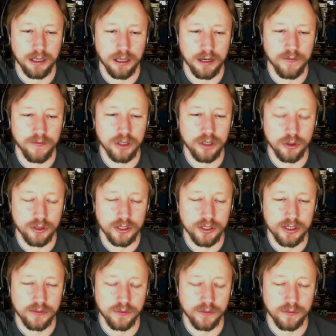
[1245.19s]

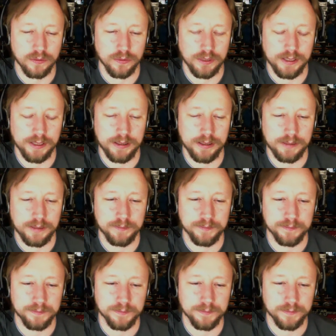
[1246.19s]
individuals
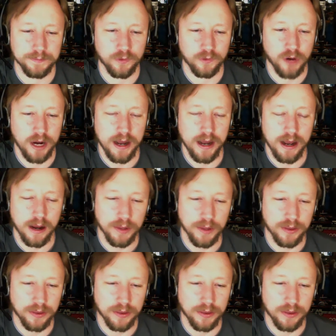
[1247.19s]
right now. But